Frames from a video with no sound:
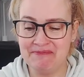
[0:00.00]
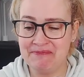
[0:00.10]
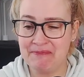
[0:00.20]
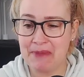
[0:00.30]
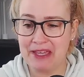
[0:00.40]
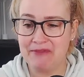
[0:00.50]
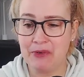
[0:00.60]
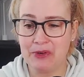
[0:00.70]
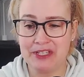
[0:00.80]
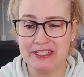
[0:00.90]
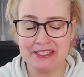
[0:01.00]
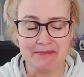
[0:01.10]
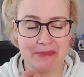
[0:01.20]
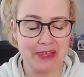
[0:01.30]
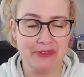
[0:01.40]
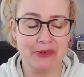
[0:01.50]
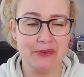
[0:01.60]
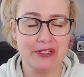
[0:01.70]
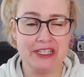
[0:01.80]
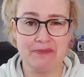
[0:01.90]
My voice, my
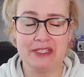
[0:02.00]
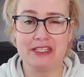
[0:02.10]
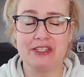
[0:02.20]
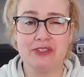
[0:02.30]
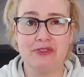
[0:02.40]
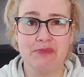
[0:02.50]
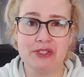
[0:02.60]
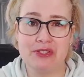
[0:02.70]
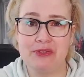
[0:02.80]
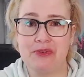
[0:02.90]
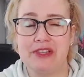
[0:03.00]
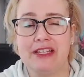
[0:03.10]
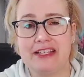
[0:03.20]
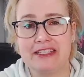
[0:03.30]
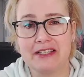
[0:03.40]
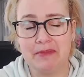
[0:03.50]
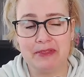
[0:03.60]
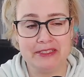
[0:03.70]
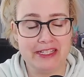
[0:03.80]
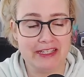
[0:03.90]
throat has been super sore the last
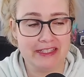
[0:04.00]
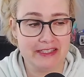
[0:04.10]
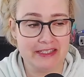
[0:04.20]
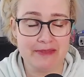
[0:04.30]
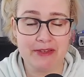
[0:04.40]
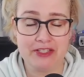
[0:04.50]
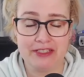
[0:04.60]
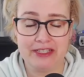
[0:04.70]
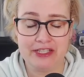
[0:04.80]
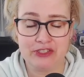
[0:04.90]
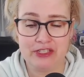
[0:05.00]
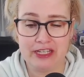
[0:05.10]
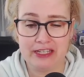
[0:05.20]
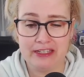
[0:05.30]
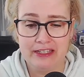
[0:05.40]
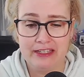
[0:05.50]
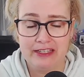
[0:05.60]
couple of days, especially yesterday.